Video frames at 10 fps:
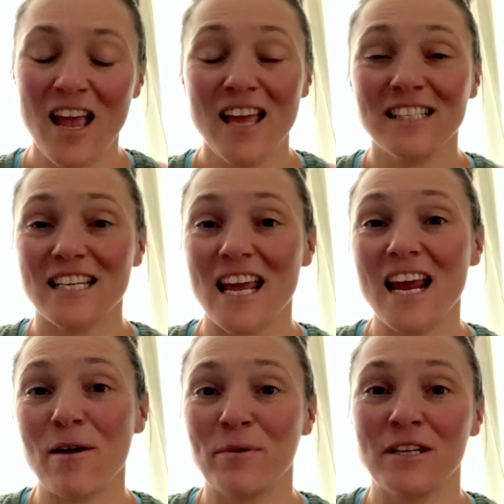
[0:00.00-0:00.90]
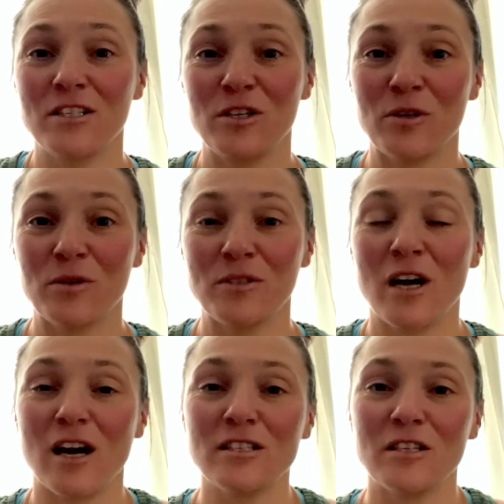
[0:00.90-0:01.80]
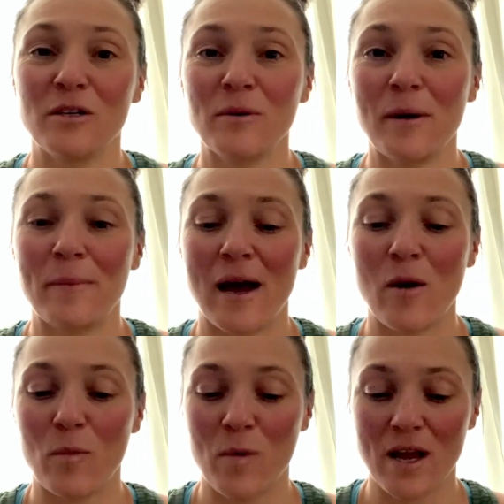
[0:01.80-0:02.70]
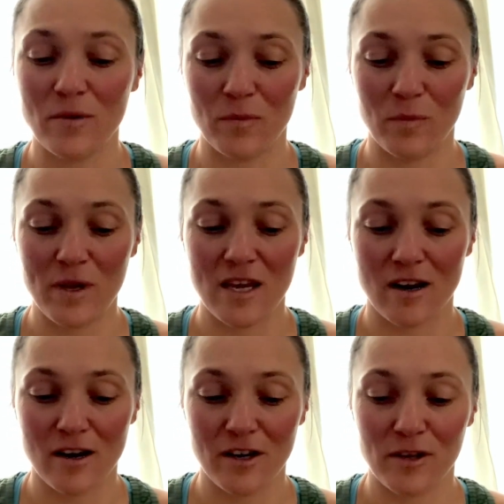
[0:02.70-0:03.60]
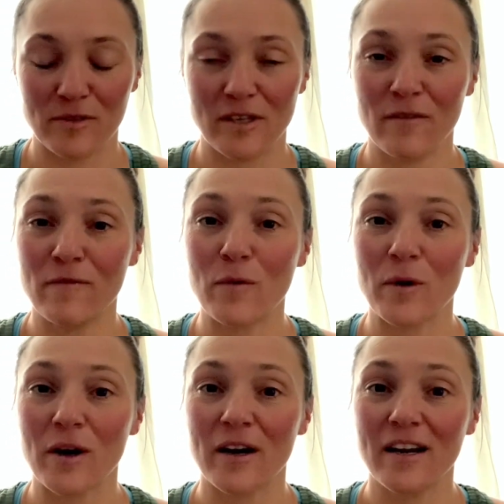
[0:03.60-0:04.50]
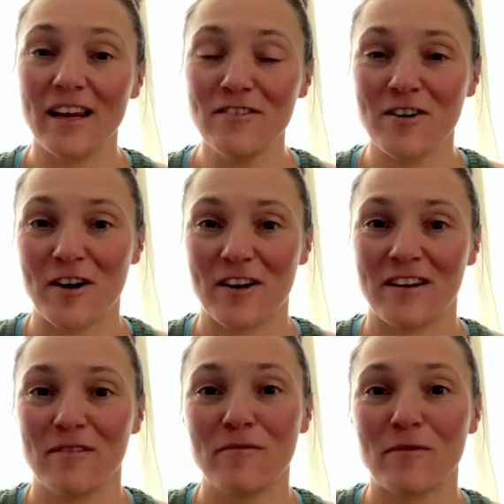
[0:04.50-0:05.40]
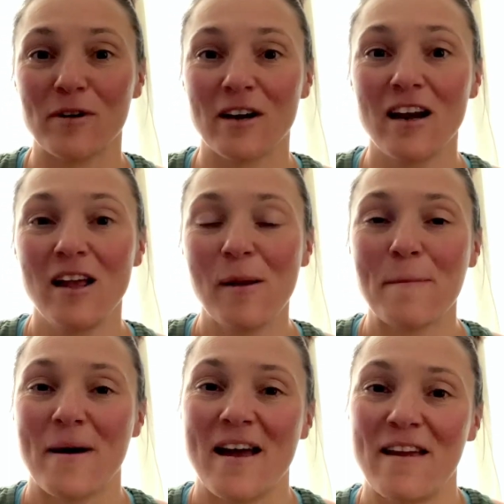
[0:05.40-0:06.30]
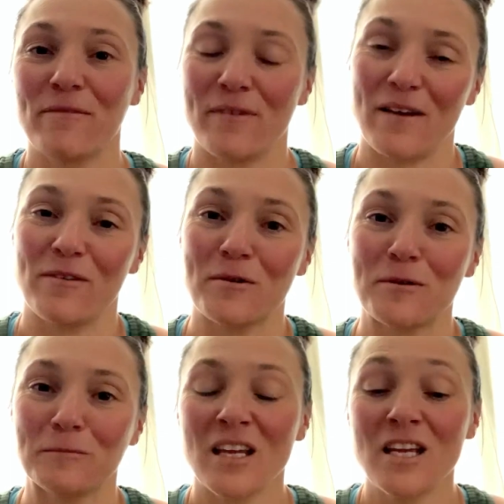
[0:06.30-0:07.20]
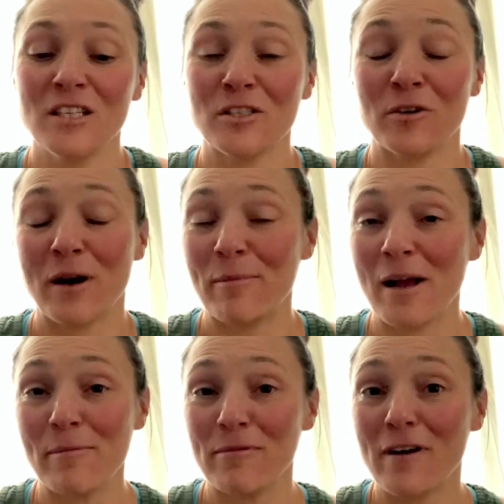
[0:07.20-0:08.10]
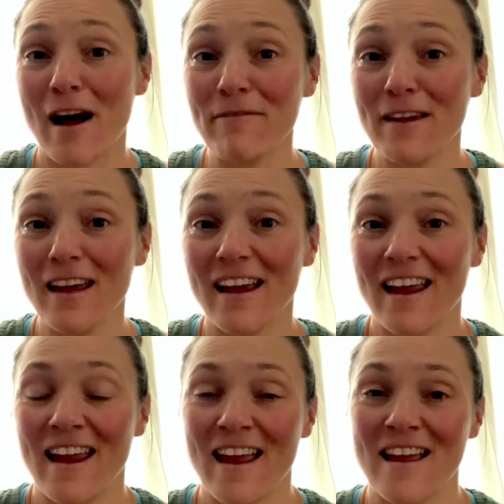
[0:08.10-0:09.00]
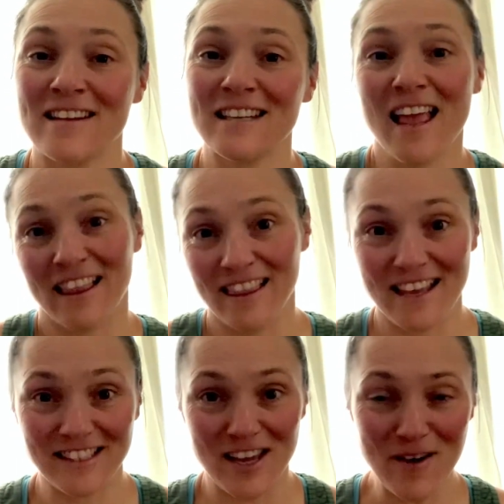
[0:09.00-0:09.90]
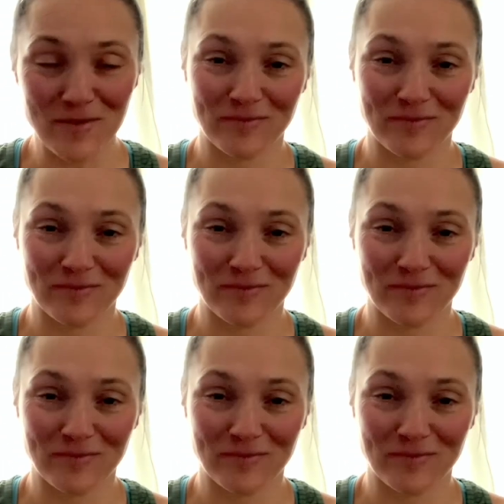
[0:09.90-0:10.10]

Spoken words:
Today I wanted to talk to you about what we are using for kindergarten for my 5-year-old. So grab a cup of coffee and let's go.